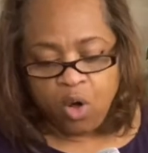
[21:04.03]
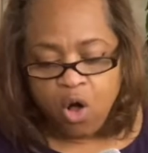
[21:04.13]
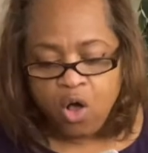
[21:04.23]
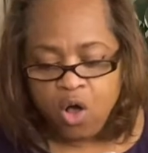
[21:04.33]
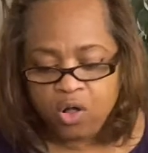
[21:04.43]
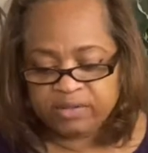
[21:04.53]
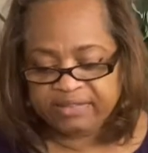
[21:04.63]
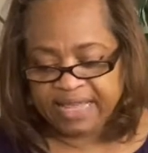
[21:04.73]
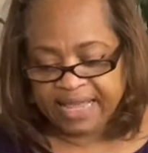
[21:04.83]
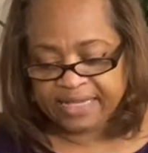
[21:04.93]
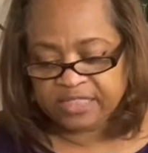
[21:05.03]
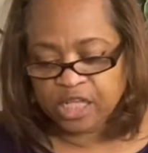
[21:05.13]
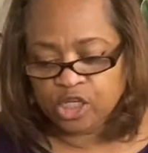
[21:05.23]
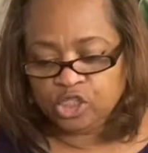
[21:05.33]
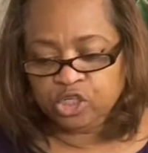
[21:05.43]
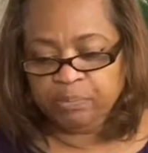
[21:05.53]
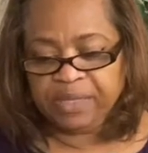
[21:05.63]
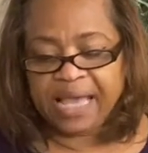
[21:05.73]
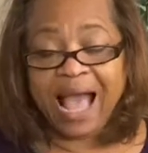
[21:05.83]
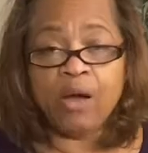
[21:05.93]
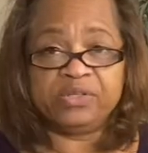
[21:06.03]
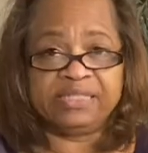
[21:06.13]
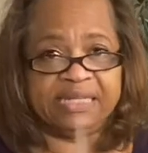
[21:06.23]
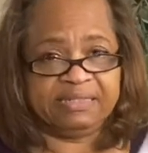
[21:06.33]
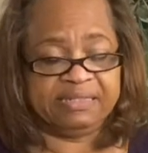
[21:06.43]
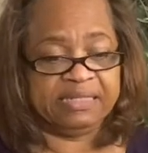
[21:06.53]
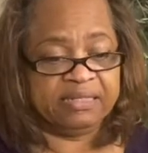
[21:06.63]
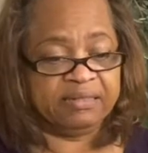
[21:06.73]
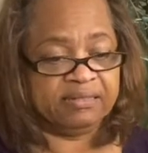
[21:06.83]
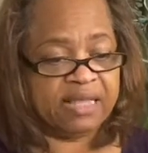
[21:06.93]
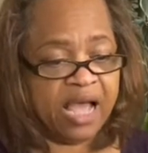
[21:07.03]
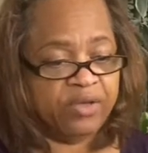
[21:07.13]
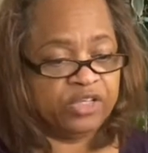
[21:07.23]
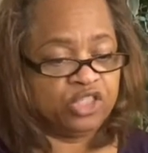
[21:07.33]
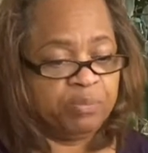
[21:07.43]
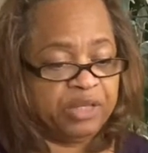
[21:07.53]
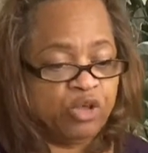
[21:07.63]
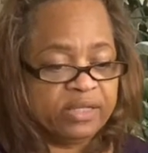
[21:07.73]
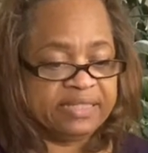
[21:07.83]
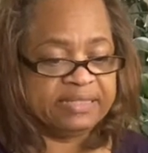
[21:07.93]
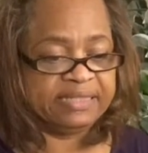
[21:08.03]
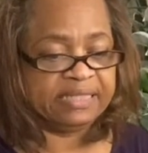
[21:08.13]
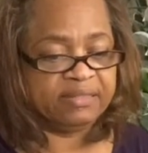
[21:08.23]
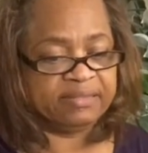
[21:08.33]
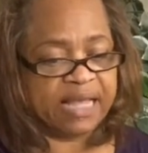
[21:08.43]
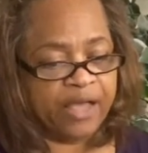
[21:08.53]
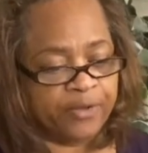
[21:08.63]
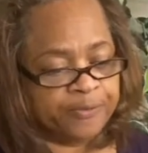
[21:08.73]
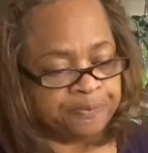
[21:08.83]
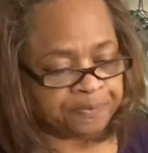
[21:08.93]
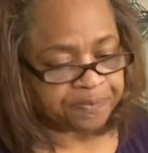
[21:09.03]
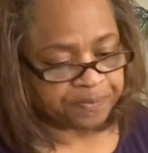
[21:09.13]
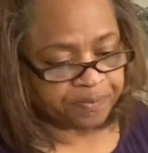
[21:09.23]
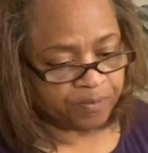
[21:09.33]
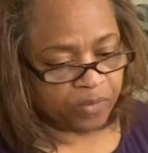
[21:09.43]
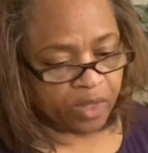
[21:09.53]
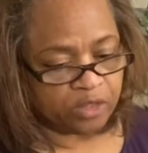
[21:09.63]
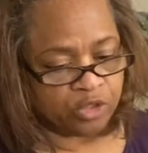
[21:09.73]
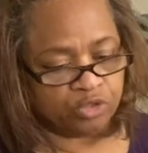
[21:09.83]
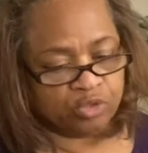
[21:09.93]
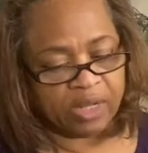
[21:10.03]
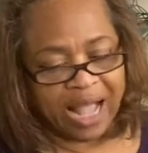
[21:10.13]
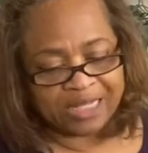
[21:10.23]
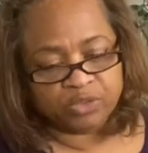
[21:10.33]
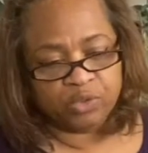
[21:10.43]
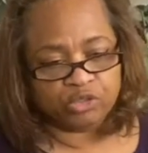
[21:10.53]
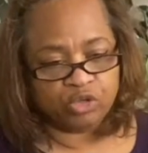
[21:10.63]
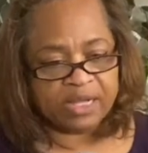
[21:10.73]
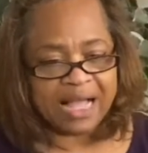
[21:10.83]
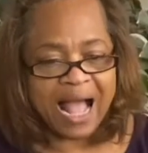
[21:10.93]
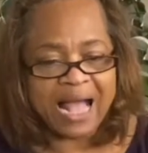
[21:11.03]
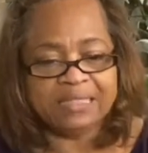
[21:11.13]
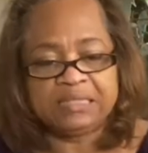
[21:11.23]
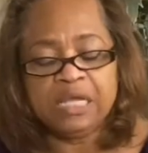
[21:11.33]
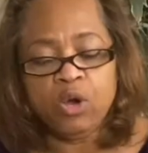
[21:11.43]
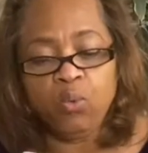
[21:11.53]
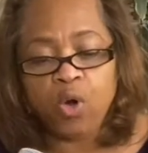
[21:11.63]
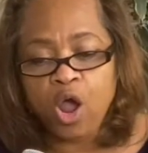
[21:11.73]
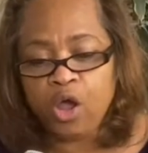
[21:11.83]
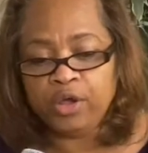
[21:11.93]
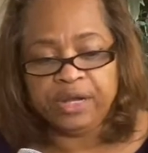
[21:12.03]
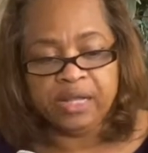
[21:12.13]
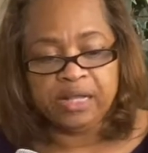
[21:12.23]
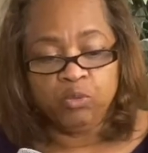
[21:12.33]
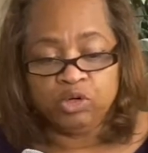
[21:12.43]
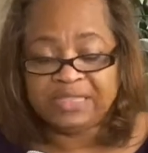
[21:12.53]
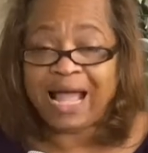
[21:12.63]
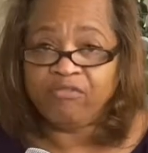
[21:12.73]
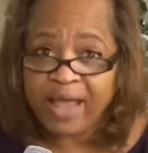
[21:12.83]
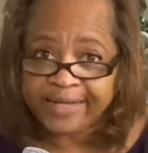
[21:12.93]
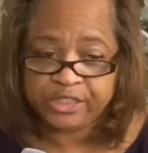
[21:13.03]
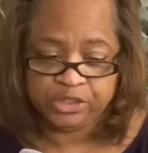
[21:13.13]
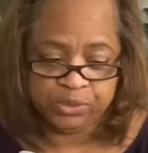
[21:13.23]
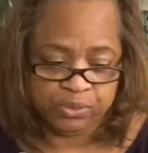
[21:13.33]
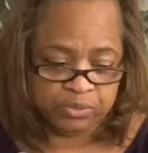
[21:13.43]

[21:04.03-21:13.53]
all things should be our sincere desire. It should be your sincere desire to do God's way. So God's word will direct you.